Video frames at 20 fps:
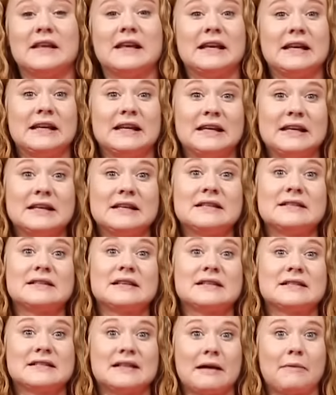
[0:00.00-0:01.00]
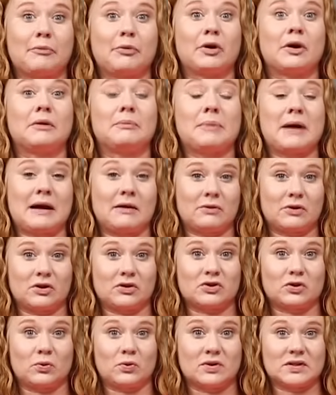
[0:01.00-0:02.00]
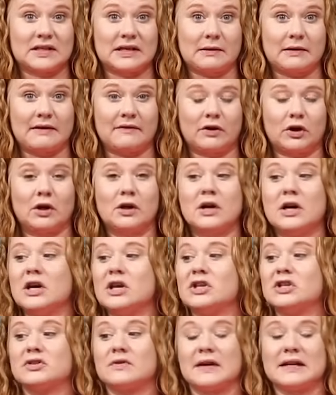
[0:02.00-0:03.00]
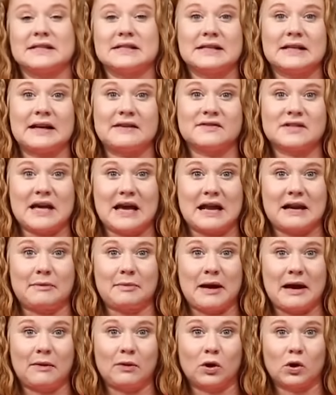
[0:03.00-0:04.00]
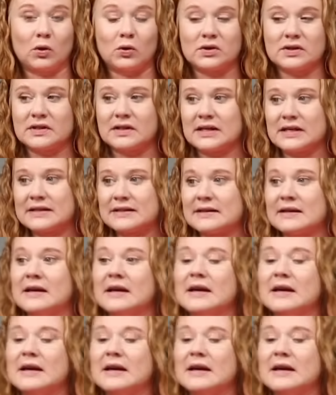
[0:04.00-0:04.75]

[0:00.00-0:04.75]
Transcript: It is a separate power source, however. So I did have to add a power cord to this.